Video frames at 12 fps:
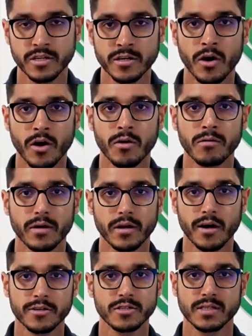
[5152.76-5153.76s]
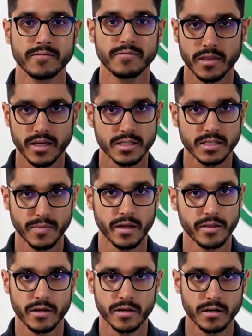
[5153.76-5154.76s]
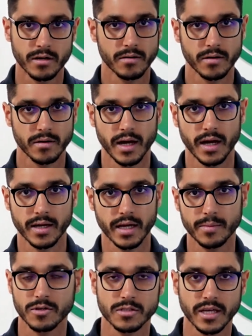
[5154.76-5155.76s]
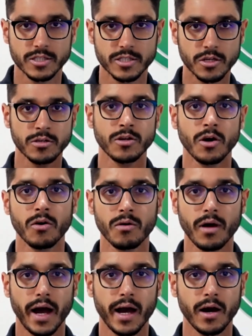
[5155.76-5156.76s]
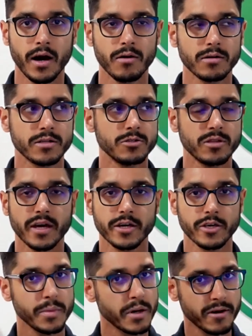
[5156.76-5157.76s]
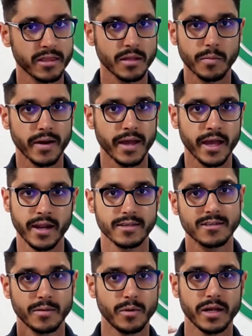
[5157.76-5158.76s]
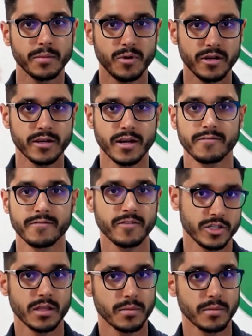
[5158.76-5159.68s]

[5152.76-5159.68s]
know, not just even these, but other chemicals, like, do you know how, do they accumulate in the brain? Is their brain pretty good at flushing them?